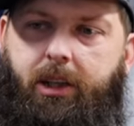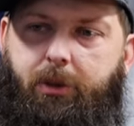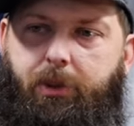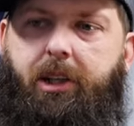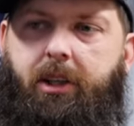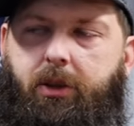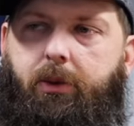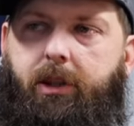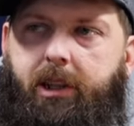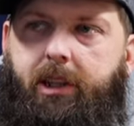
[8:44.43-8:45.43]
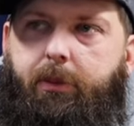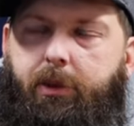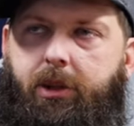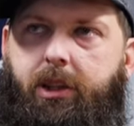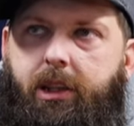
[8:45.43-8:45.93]
at the beginning of the week to get a
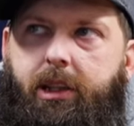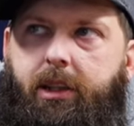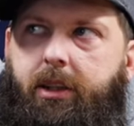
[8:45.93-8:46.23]
bunch in